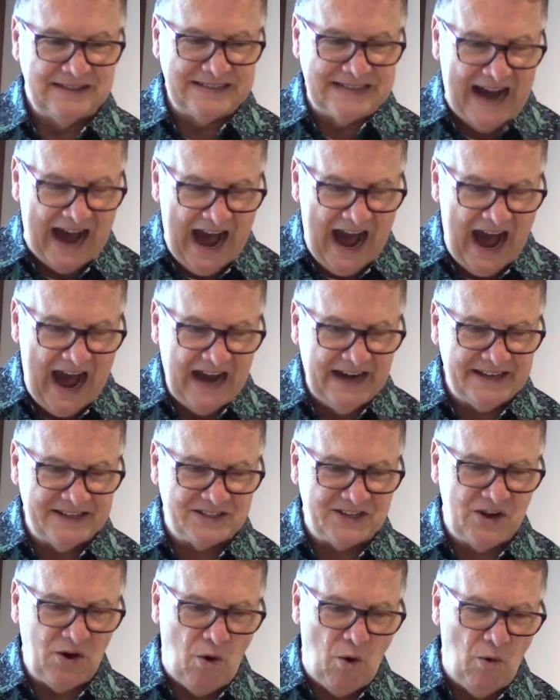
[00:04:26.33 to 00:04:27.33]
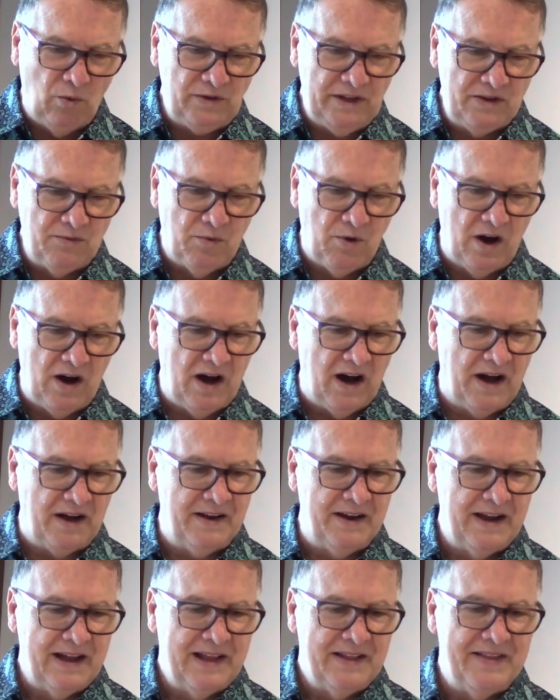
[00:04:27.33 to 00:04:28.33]
God is the only
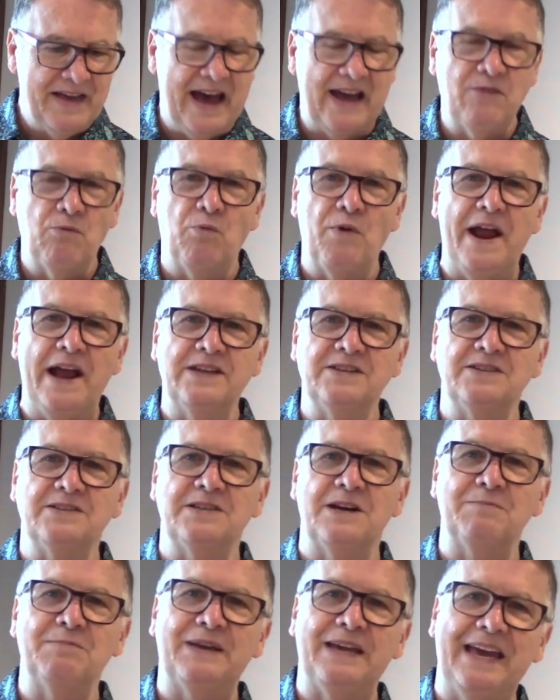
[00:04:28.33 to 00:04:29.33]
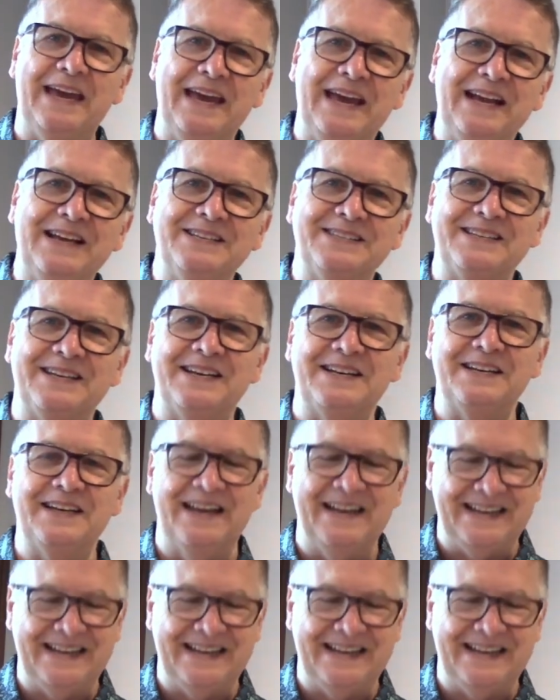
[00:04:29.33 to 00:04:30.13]
one that raises up kings and,